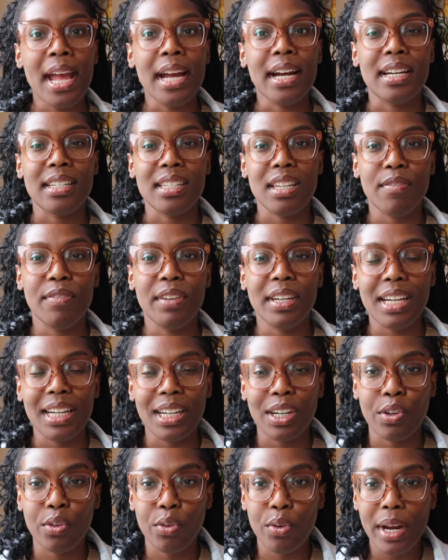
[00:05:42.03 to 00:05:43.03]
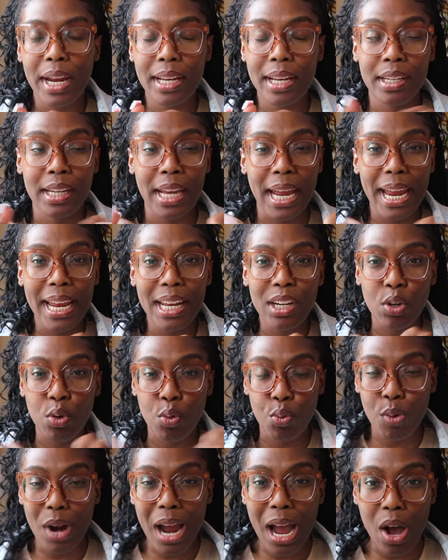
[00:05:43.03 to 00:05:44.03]
Because if you could gain
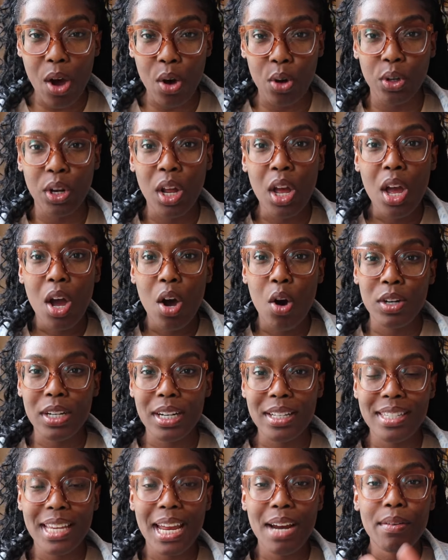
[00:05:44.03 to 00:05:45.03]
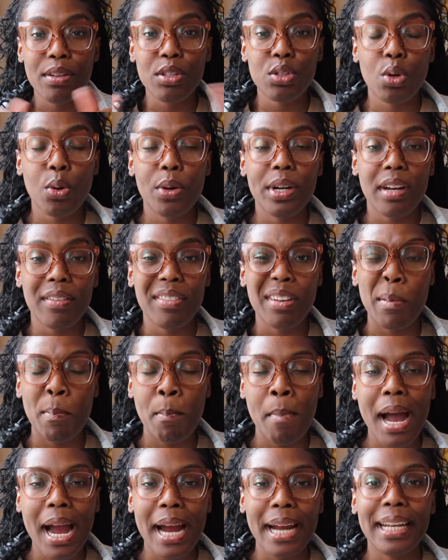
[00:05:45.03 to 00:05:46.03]
ground on the territory of your
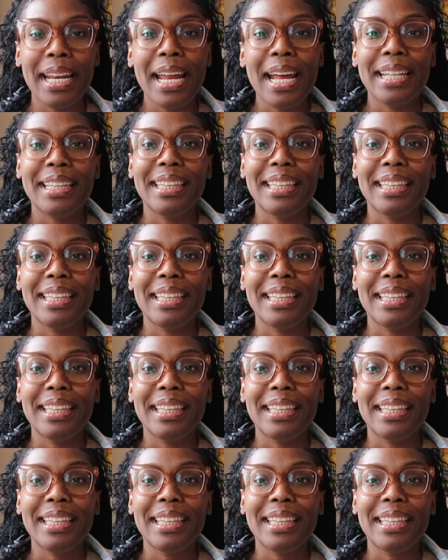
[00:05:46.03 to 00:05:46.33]
mind, mind,